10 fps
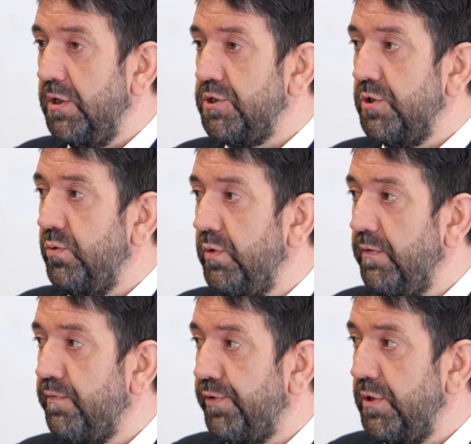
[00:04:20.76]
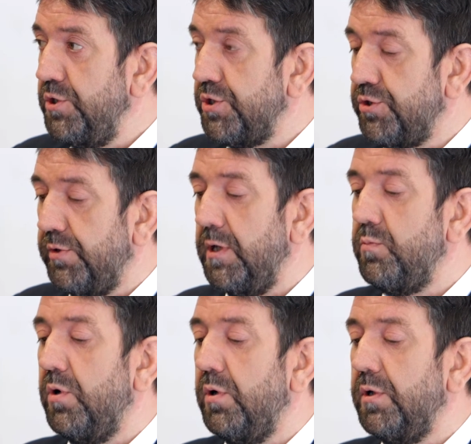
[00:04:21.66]
to infringe a
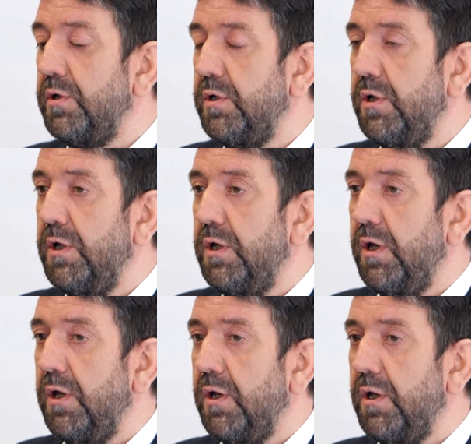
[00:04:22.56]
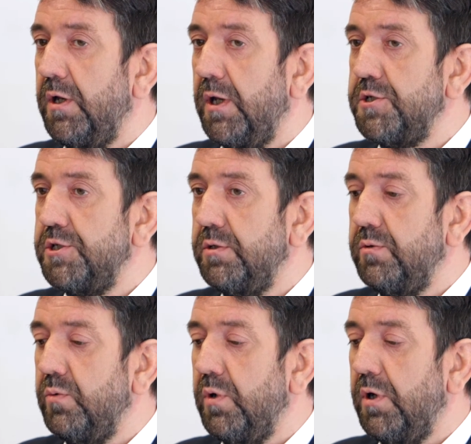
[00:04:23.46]
trademark lets
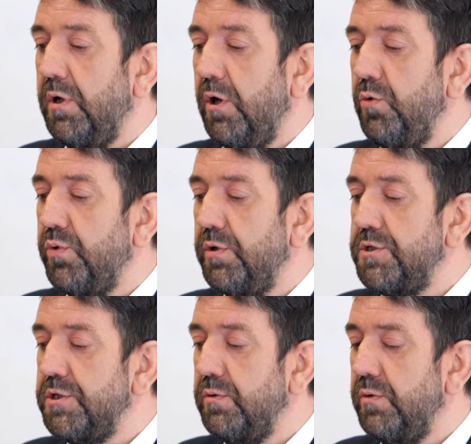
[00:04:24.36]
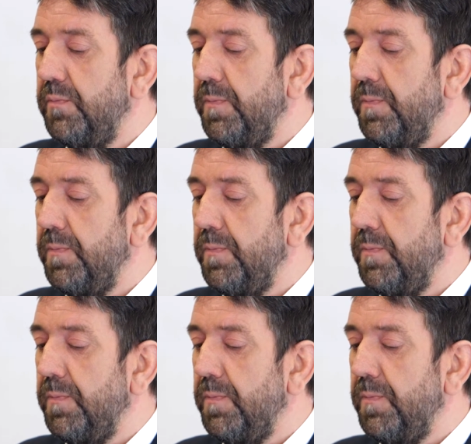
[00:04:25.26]
you open to